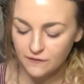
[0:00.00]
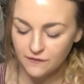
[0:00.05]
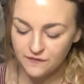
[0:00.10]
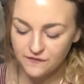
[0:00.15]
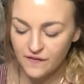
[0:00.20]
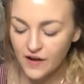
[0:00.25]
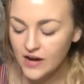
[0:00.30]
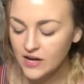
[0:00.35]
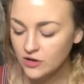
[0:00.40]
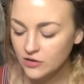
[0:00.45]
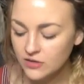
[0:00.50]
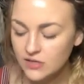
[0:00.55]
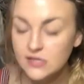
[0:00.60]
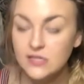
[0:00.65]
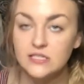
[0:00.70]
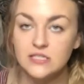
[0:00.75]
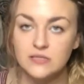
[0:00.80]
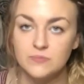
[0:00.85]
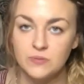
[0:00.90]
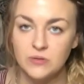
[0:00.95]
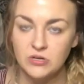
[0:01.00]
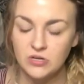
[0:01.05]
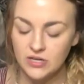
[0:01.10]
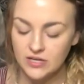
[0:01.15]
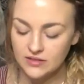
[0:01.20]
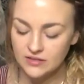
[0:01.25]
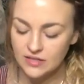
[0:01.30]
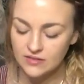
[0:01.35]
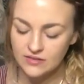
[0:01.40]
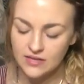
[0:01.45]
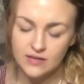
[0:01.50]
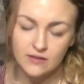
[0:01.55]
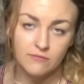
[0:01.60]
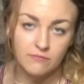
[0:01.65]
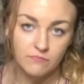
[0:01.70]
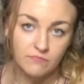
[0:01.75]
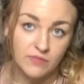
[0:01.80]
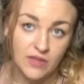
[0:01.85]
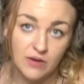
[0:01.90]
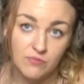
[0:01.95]
fiery spirit that they
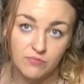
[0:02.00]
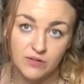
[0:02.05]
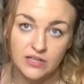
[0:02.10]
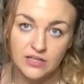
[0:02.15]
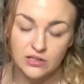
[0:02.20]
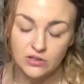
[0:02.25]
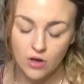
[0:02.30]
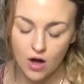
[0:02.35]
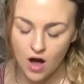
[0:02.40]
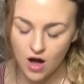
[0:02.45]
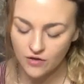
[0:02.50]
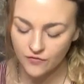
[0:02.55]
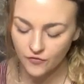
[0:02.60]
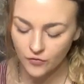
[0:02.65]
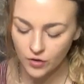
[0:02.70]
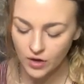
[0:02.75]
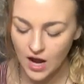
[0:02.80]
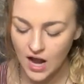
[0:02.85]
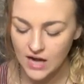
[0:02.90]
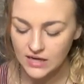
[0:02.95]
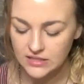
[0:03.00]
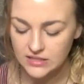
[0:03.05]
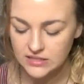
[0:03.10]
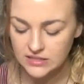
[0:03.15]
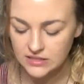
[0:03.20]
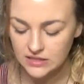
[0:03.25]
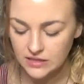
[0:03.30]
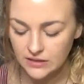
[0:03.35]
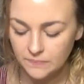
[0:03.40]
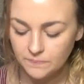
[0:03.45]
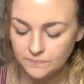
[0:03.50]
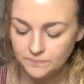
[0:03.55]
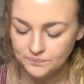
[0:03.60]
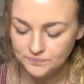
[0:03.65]
really long for, honestly.